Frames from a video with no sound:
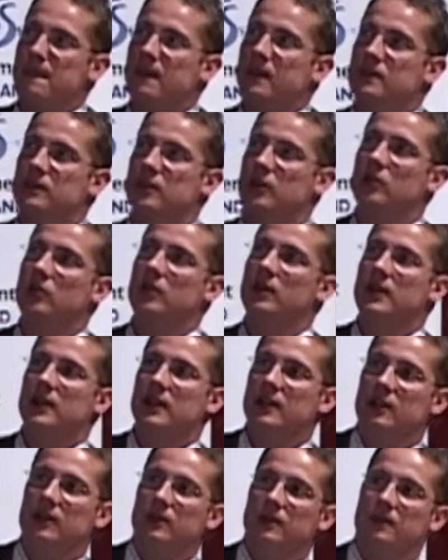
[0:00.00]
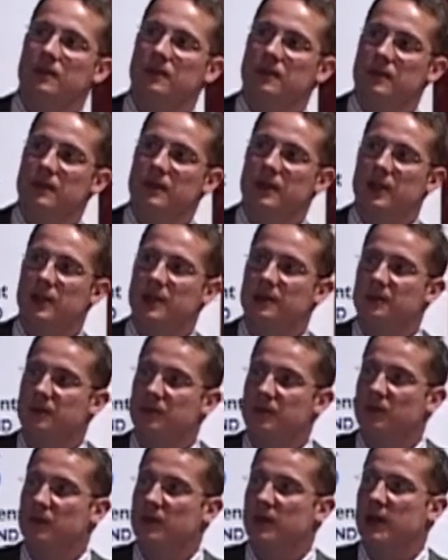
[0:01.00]
So
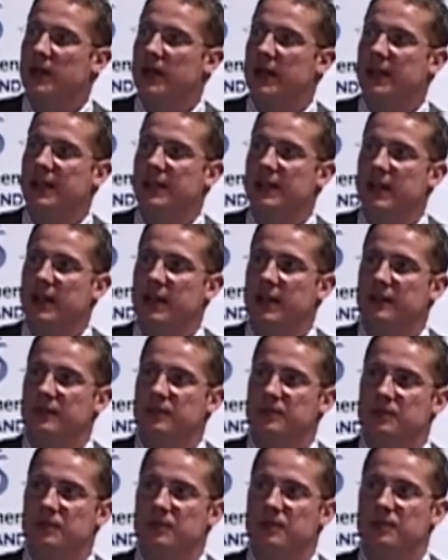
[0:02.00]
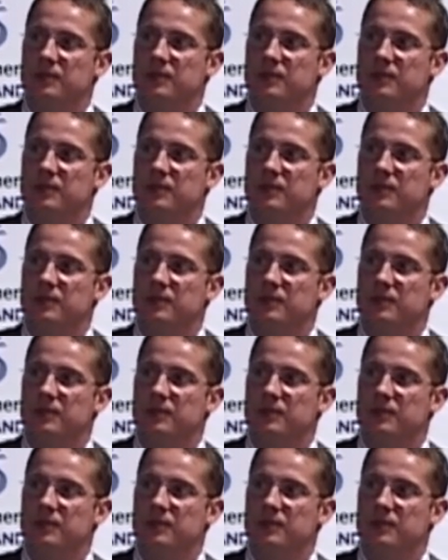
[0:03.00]
and